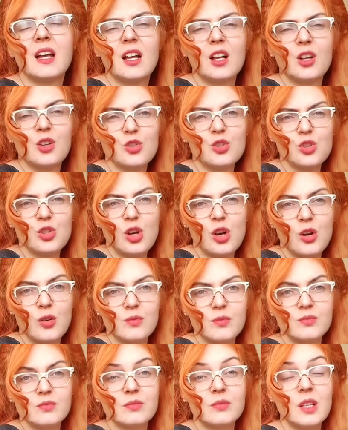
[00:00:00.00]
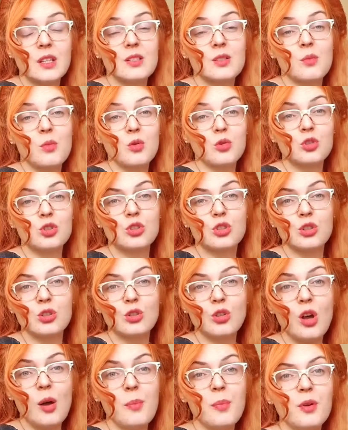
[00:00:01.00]
So that's emotional
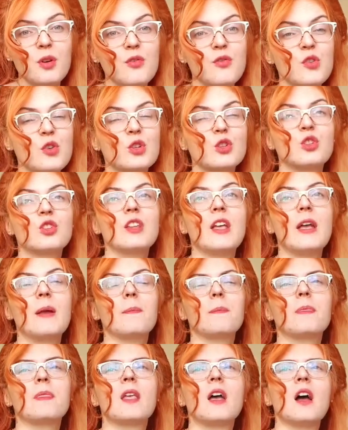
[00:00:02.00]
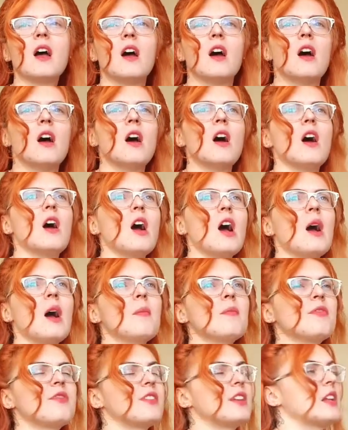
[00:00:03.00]
topic for today.
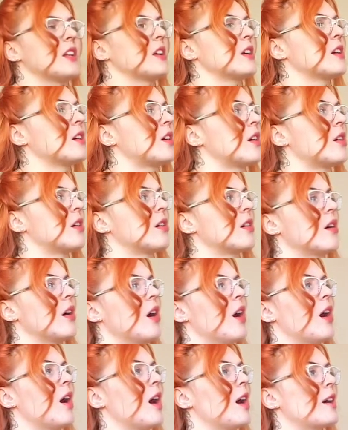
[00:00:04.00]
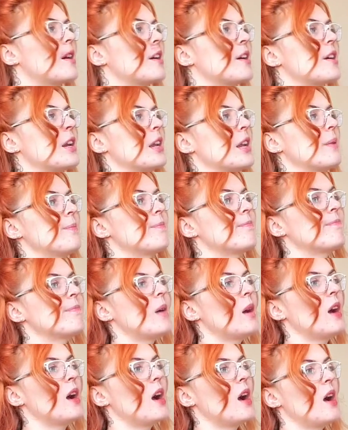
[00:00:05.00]
I'm feeling hungry.
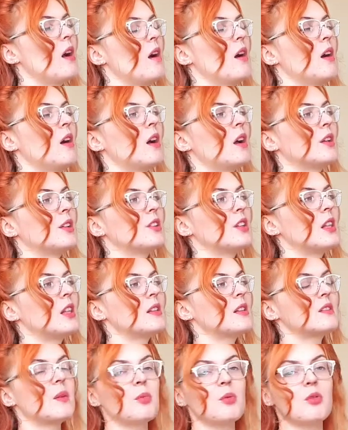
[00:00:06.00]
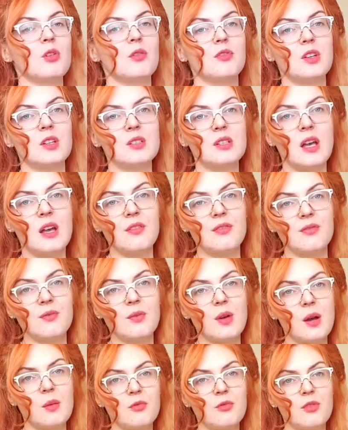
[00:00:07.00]
In the last couple of days,
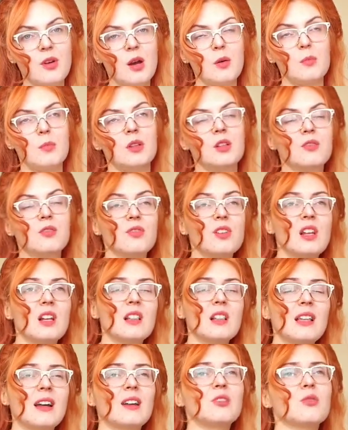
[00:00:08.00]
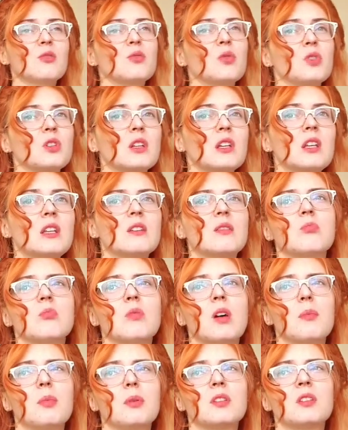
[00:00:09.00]
I've been feeling like I don't want to eat
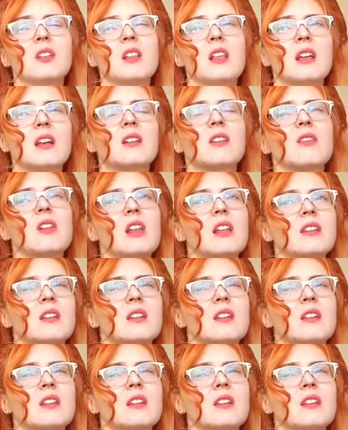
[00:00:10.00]
up until like late